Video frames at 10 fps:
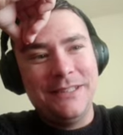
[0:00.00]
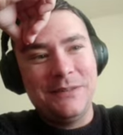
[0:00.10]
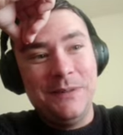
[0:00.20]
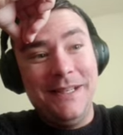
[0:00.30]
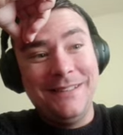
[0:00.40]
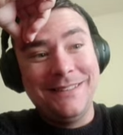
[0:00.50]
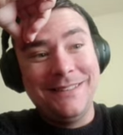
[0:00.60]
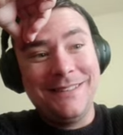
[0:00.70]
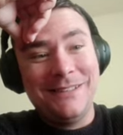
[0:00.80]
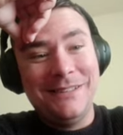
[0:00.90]
as well,
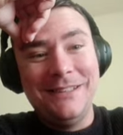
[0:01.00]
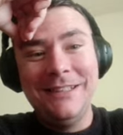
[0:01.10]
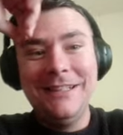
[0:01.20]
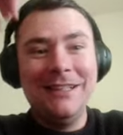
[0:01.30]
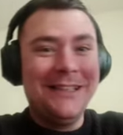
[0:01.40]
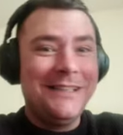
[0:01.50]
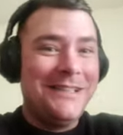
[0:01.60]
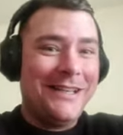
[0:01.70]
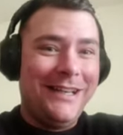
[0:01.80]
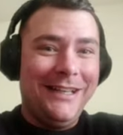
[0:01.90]
so.
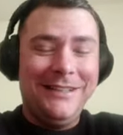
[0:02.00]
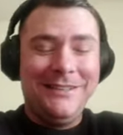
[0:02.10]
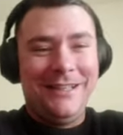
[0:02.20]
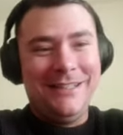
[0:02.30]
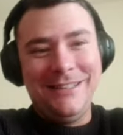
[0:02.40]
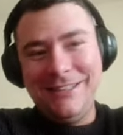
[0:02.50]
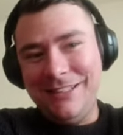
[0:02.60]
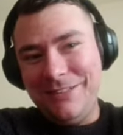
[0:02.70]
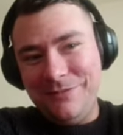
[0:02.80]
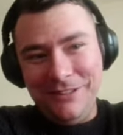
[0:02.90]
I I
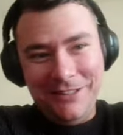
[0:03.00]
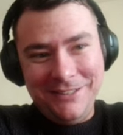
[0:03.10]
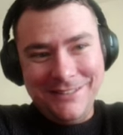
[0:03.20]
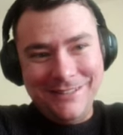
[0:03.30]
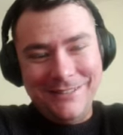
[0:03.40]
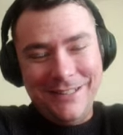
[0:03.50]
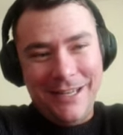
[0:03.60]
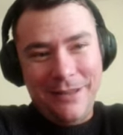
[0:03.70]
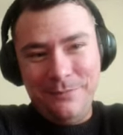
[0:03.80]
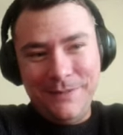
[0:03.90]
didn't even lost the
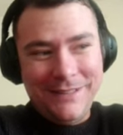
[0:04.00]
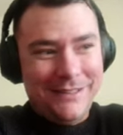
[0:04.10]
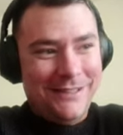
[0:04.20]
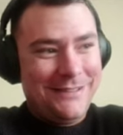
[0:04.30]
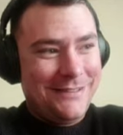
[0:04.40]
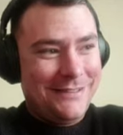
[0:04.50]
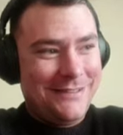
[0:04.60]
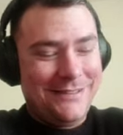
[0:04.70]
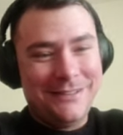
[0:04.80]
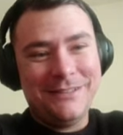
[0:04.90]
MP, I just
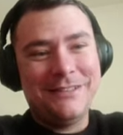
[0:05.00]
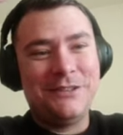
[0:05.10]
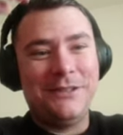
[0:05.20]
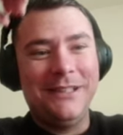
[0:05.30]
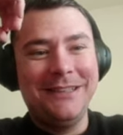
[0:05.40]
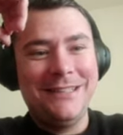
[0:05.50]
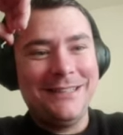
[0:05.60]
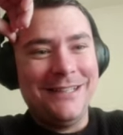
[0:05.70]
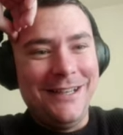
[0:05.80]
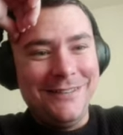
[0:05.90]
uh, shrinked
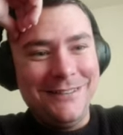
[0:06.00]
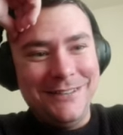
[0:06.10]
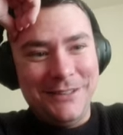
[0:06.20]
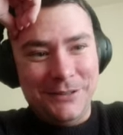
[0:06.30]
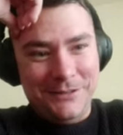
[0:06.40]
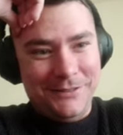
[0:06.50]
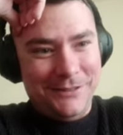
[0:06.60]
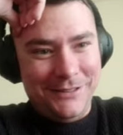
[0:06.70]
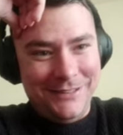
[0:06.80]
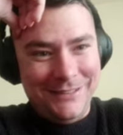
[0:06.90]
it down, you know,
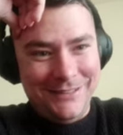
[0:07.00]
what?